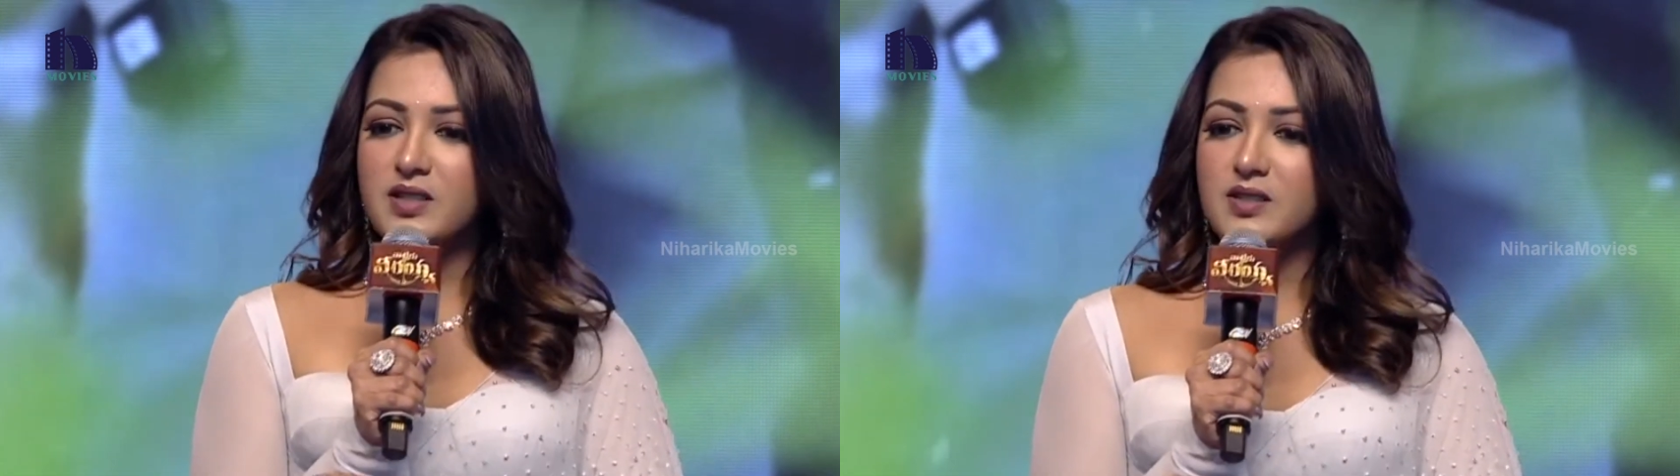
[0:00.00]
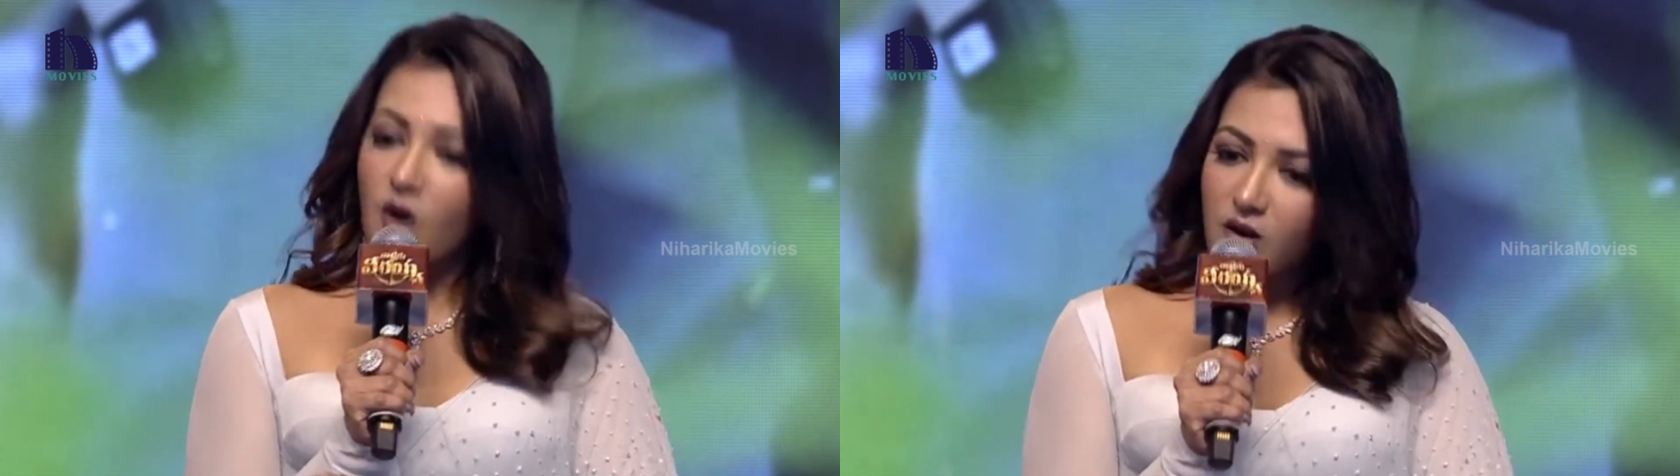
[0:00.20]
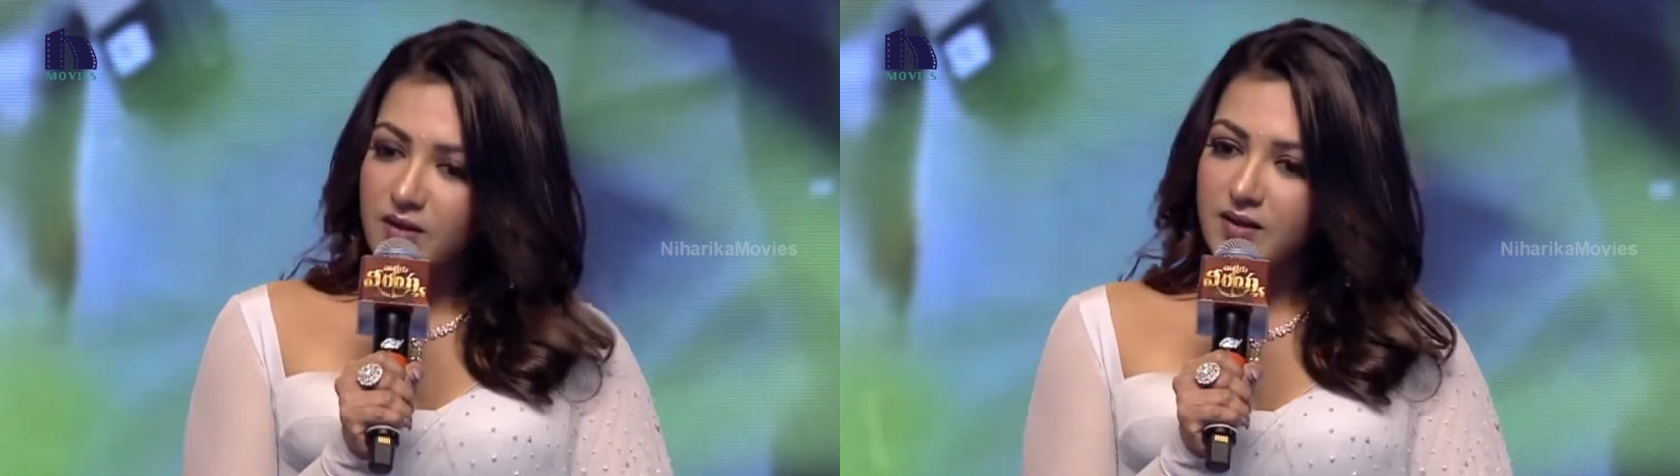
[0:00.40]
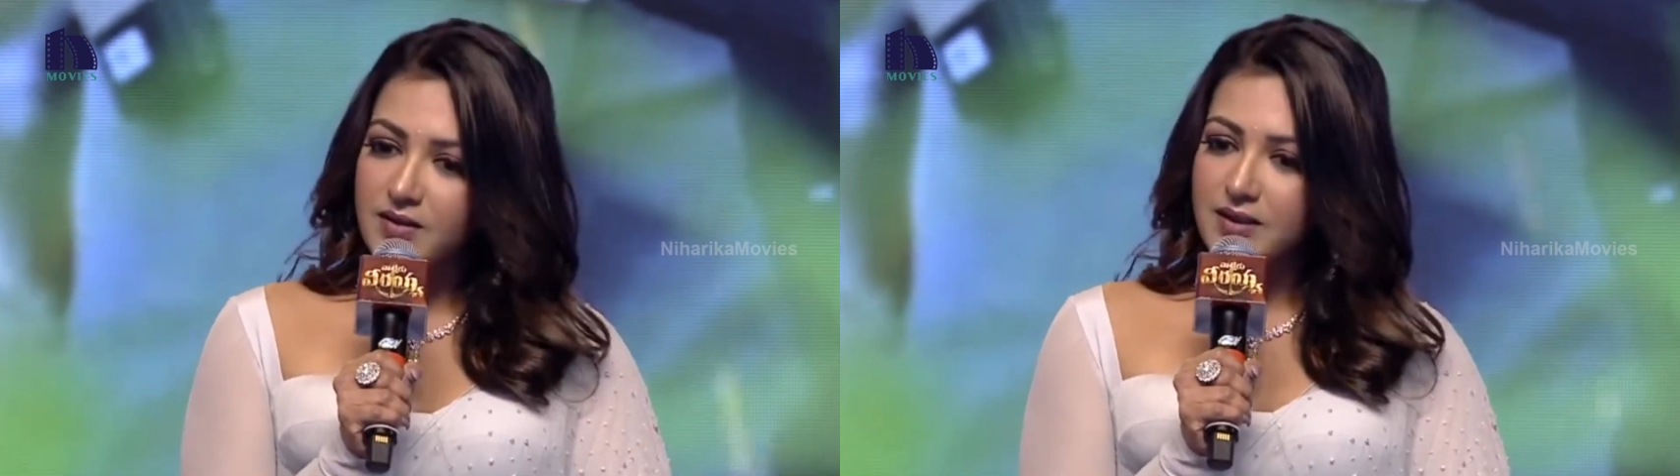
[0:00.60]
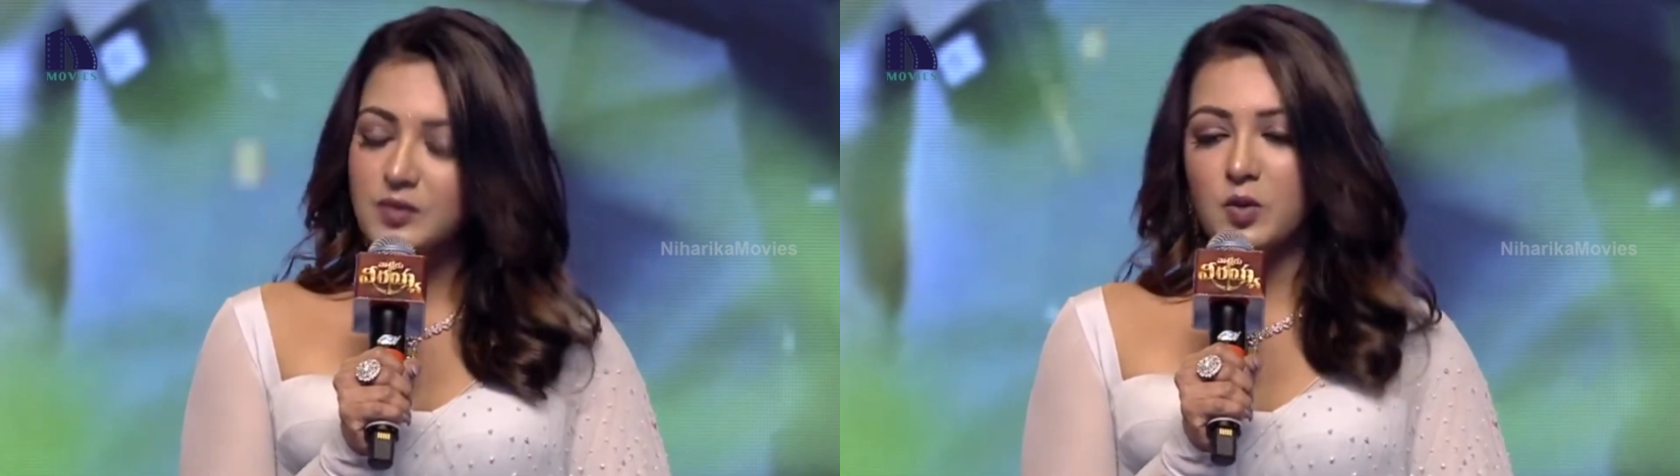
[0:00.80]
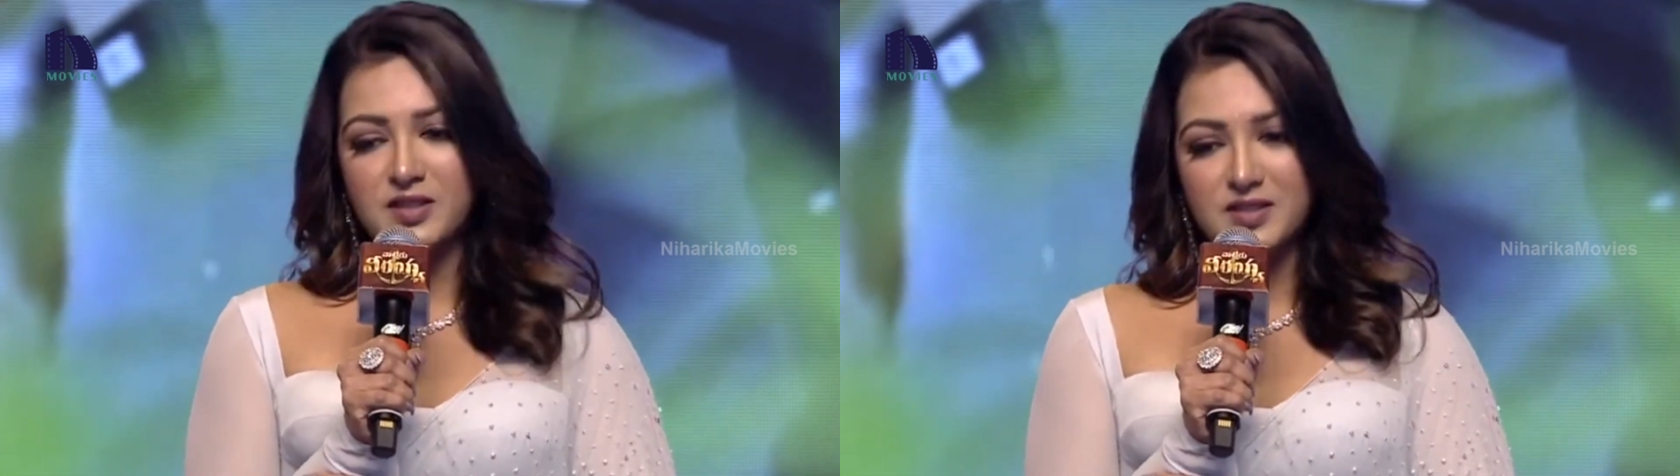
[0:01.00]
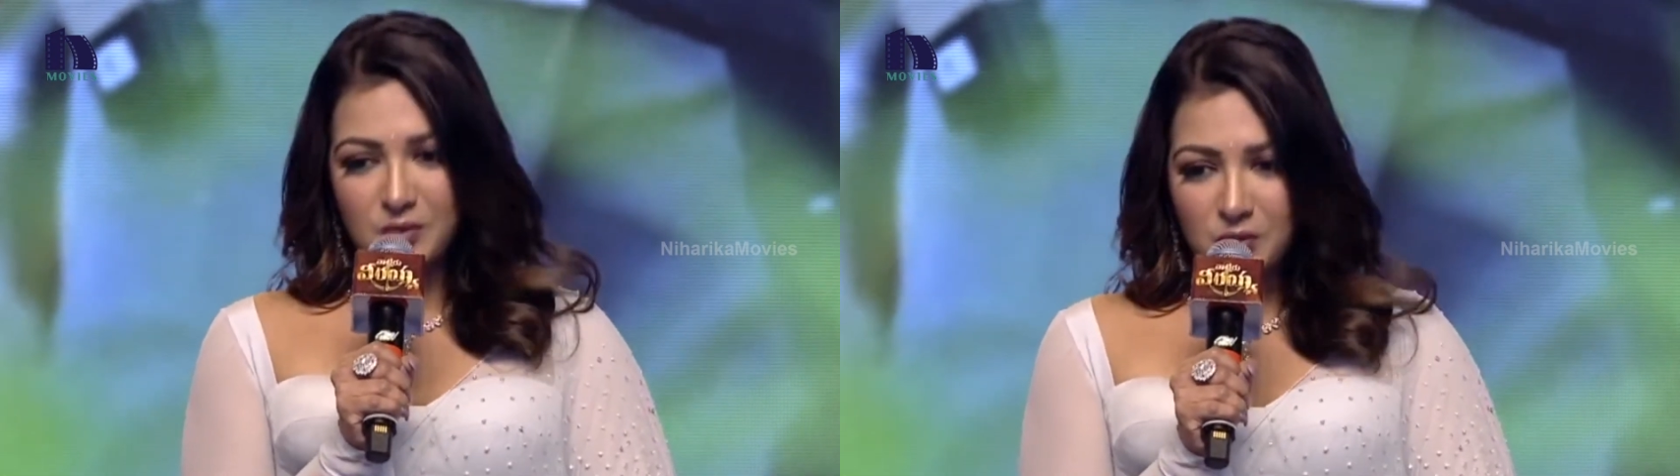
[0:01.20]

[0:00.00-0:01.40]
an honor it was to